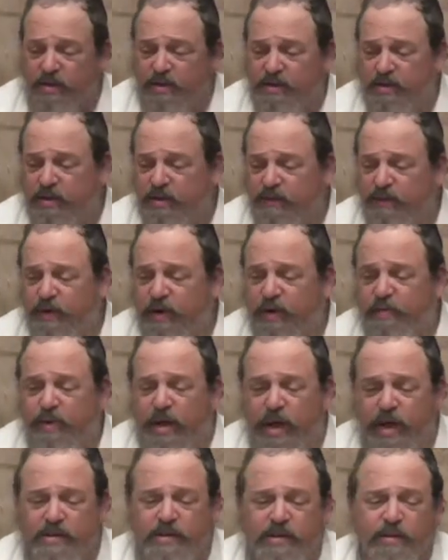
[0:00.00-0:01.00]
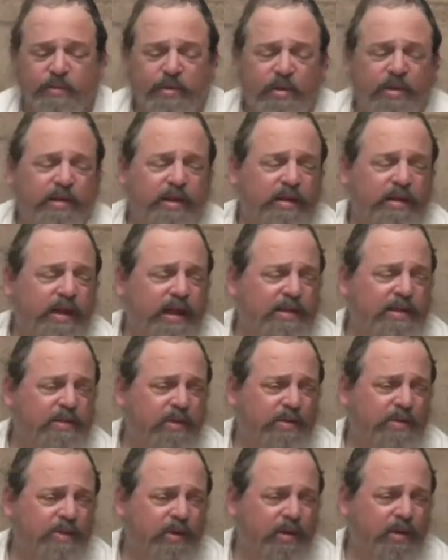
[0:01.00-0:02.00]
So it's very possible that that's
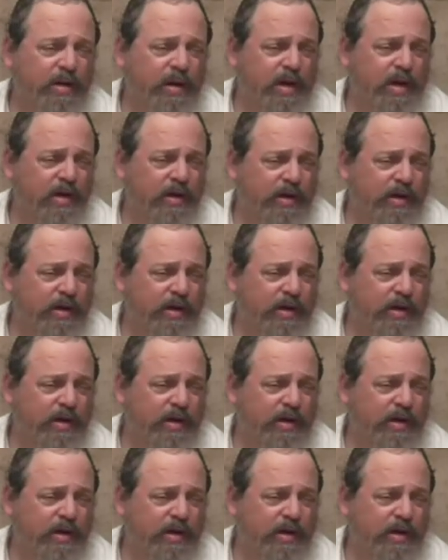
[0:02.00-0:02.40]
what's going on